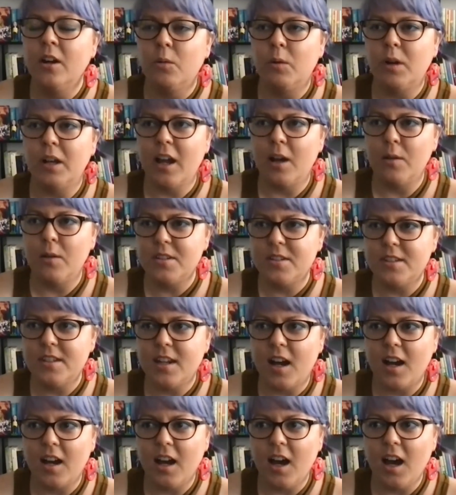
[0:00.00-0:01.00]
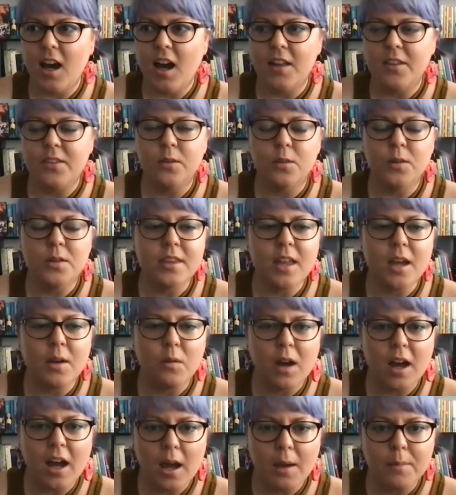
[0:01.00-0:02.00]
When I was younger, I thought they
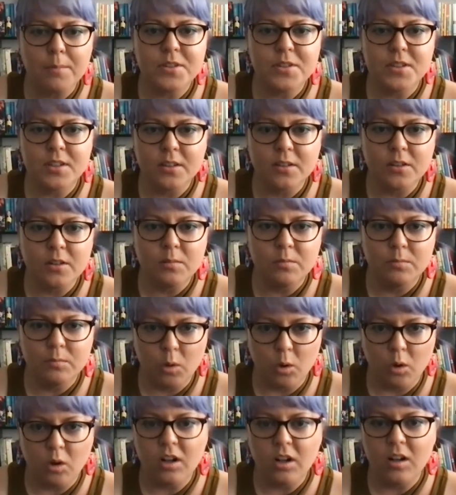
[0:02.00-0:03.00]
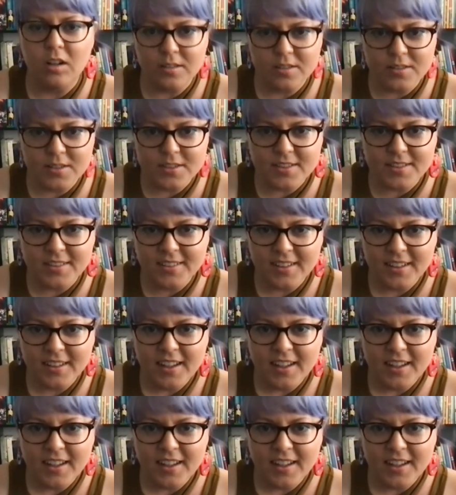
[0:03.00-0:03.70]
were absolute morons.